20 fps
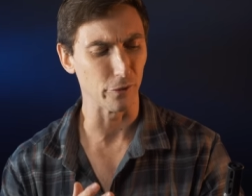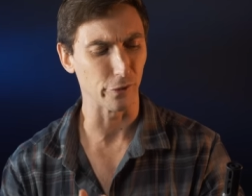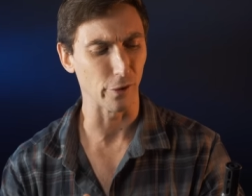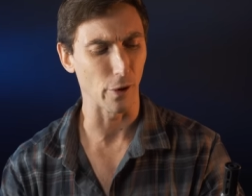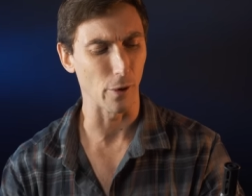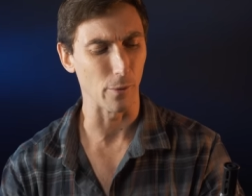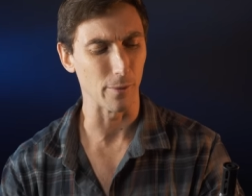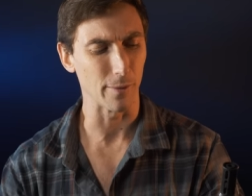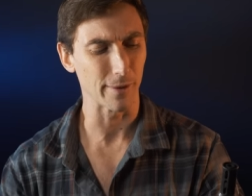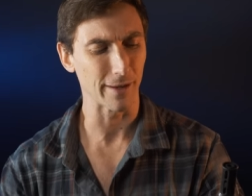
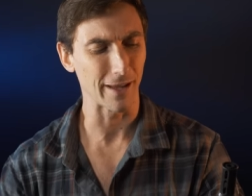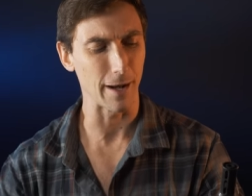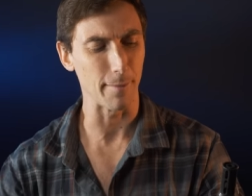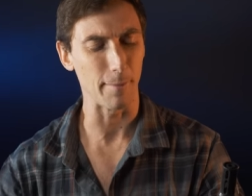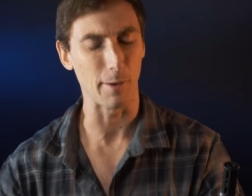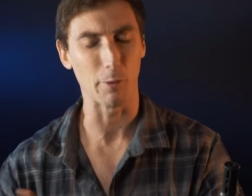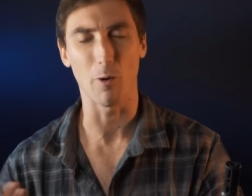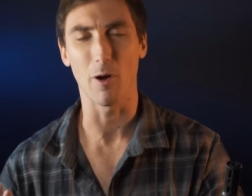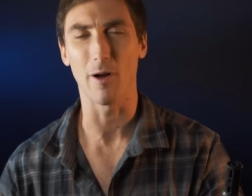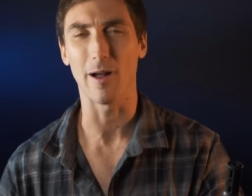So can I
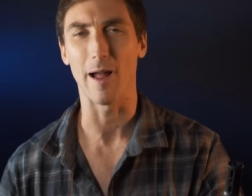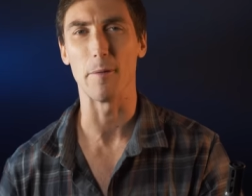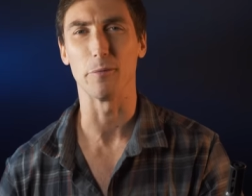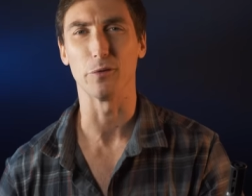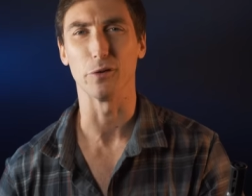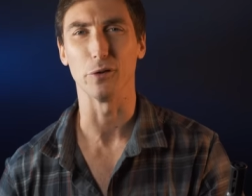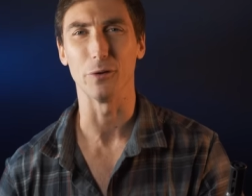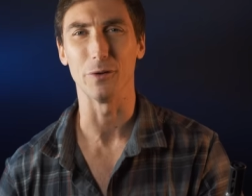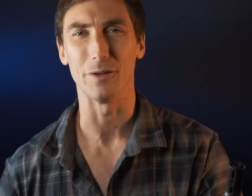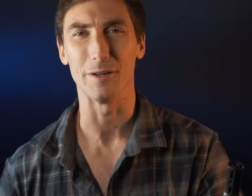be wrong?
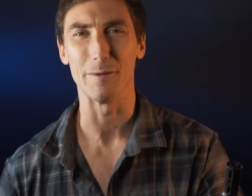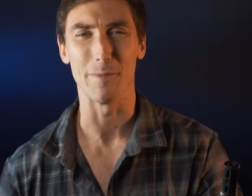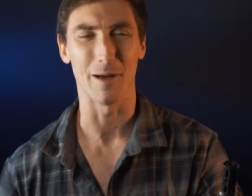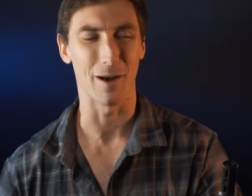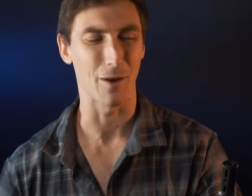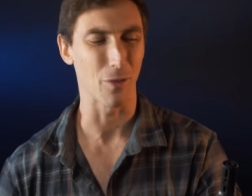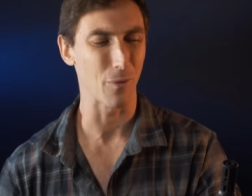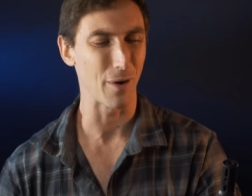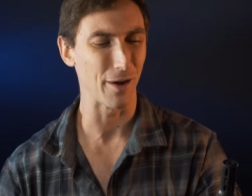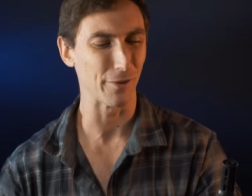Absolutely.
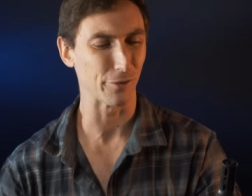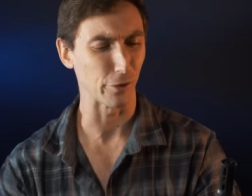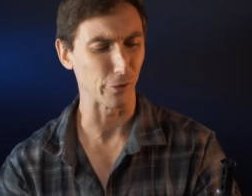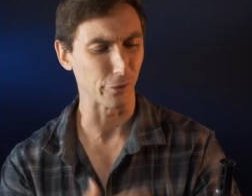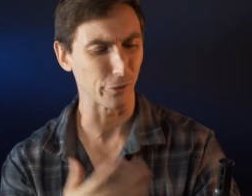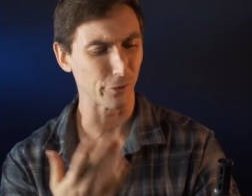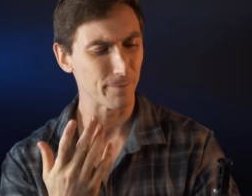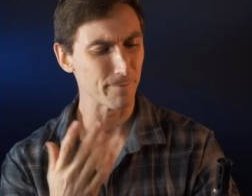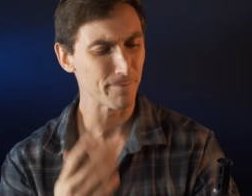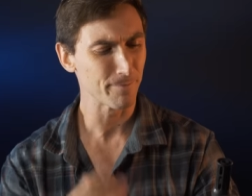But otherwise, I
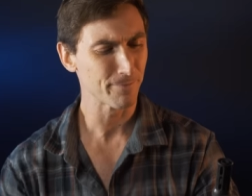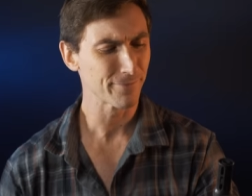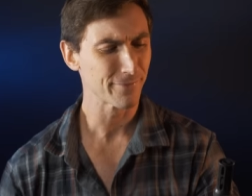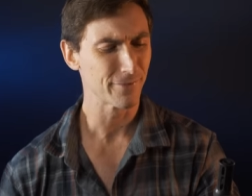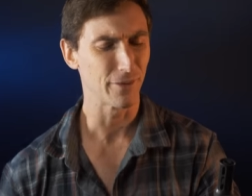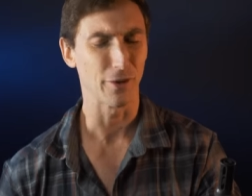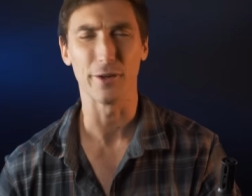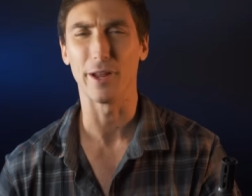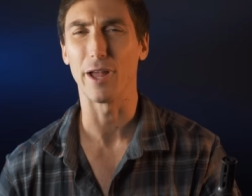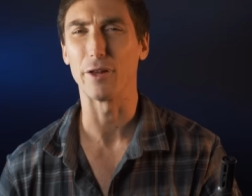just
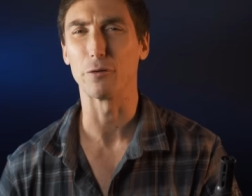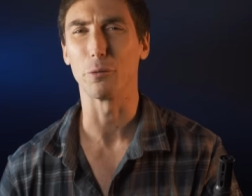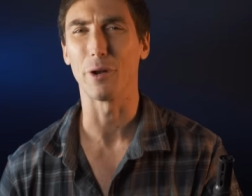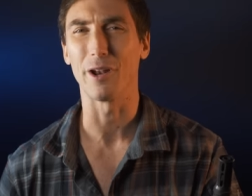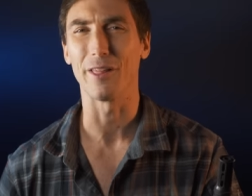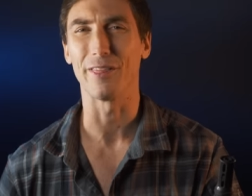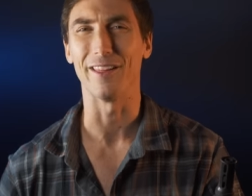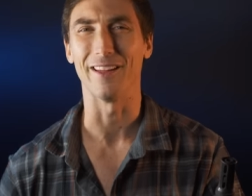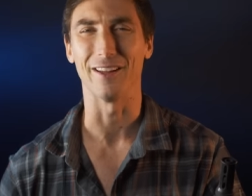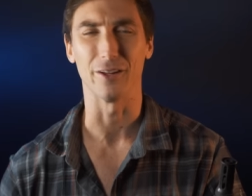tell you guys what
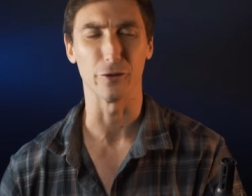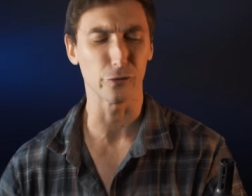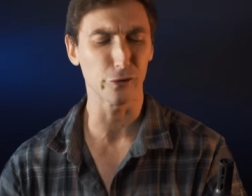I think.